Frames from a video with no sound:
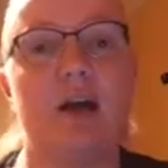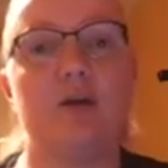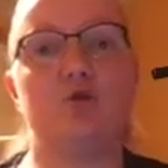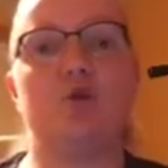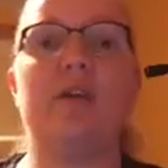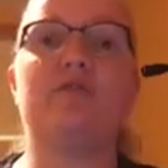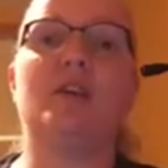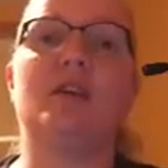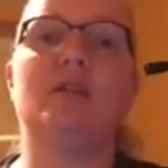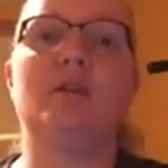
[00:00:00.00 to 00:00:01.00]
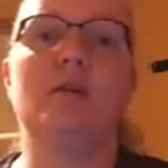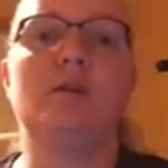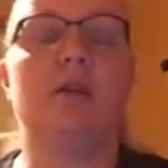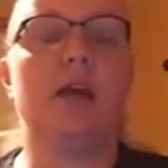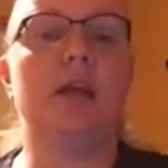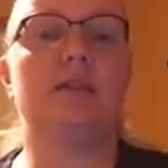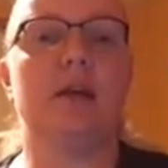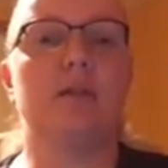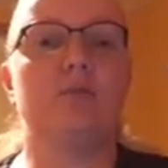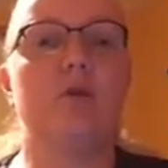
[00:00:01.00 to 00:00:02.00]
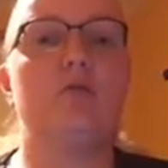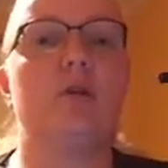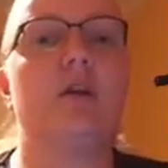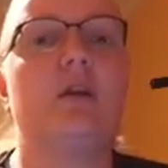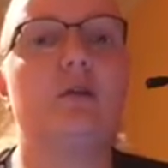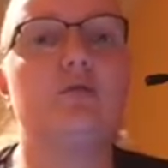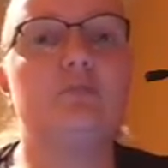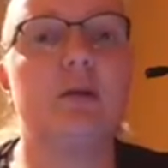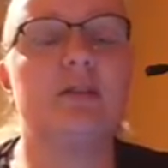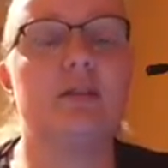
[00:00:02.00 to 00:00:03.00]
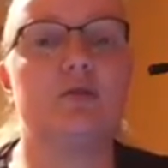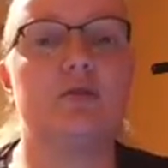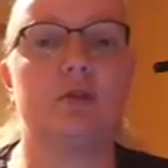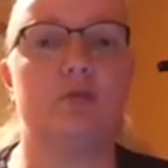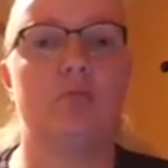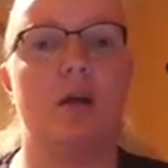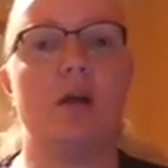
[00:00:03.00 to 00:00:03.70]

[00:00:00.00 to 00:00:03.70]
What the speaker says: I could drive 10 k's down the road and I'd lose my cell signal.